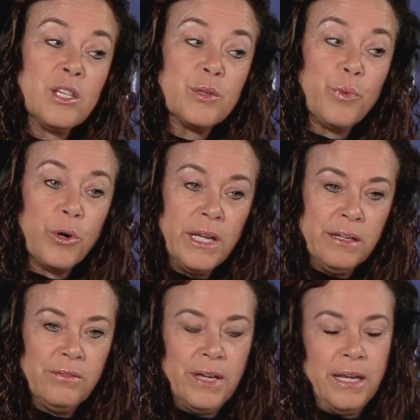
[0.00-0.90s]
a
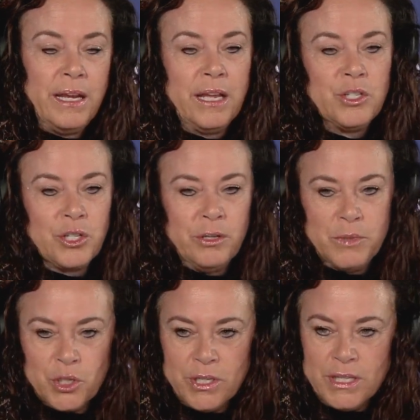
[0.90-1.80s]
sporting event at Shawnee
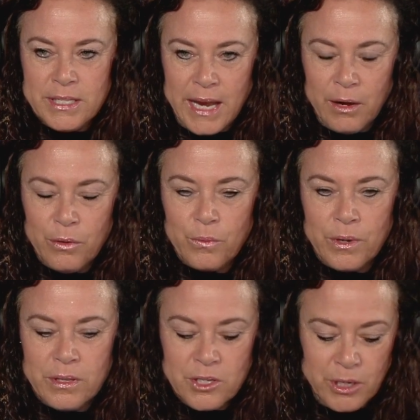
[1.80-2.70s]
Mission South
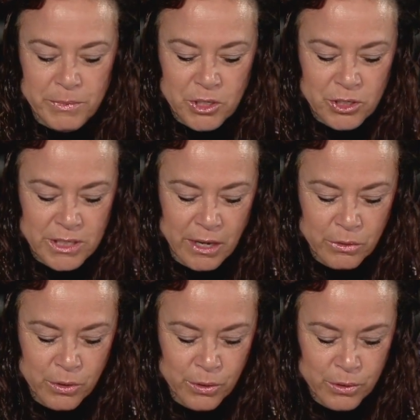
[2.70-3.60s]
where the Shawnee Mission
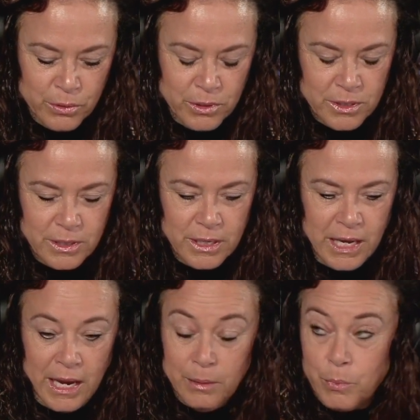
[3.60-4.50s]
South girls
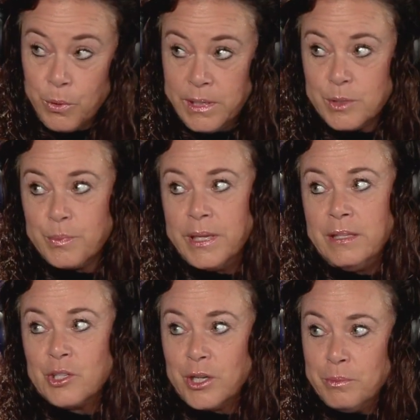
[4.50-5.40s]
and boys
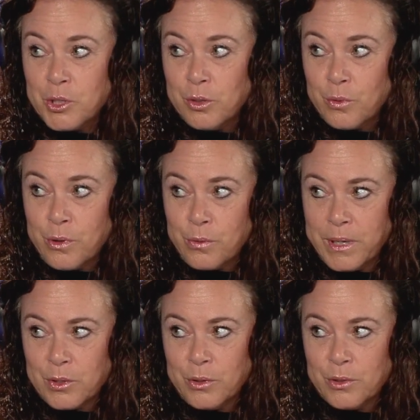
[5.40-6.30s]
played the Shawnee Mission
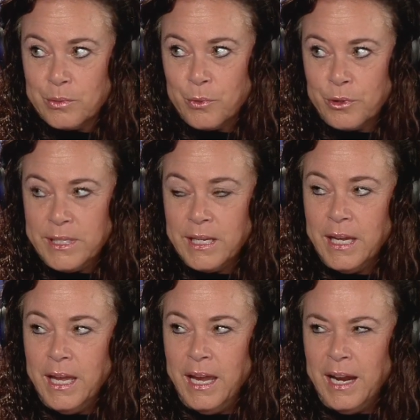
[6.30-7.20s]
Northwest girls and boys.
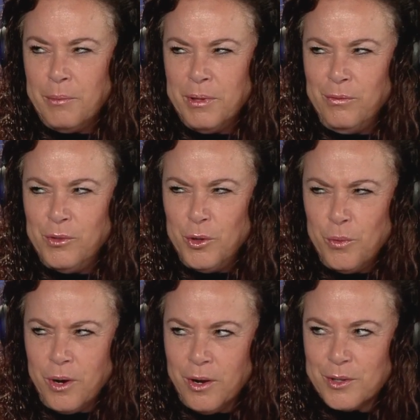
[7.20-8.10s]
And I believe
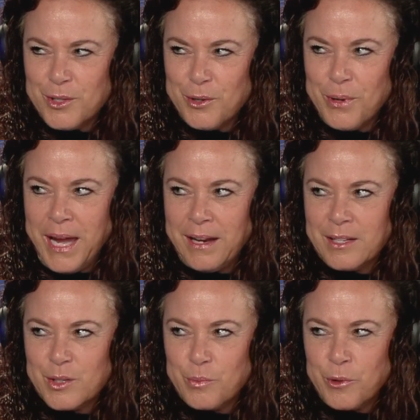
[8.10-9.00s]
you were also at
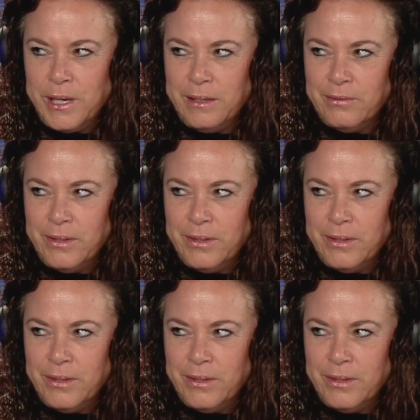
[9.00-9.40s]
a sporting